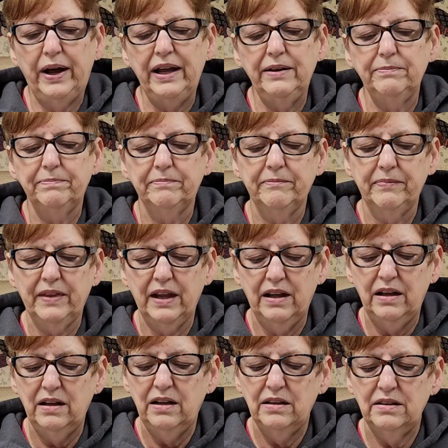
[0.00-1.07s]
weight.
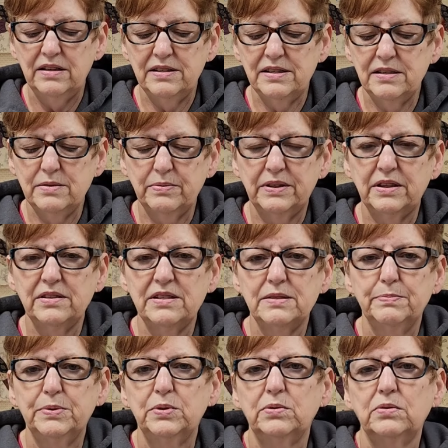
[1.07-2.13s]
This is what the
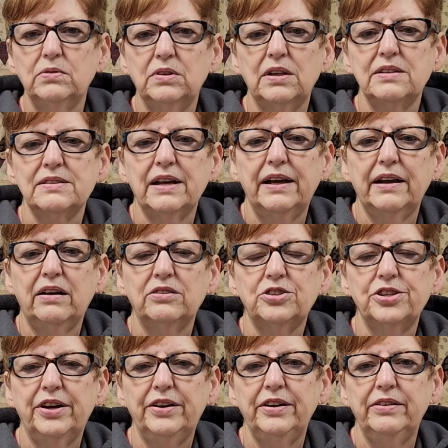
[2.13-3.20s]
spool looks like. I'll
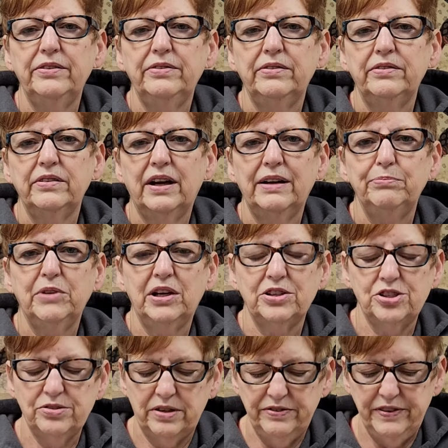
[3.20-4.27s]
show you. I'm not
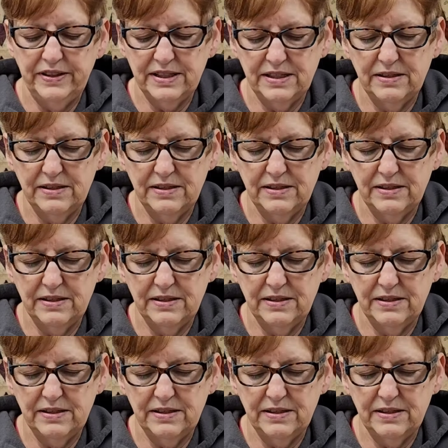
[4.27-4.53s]
sure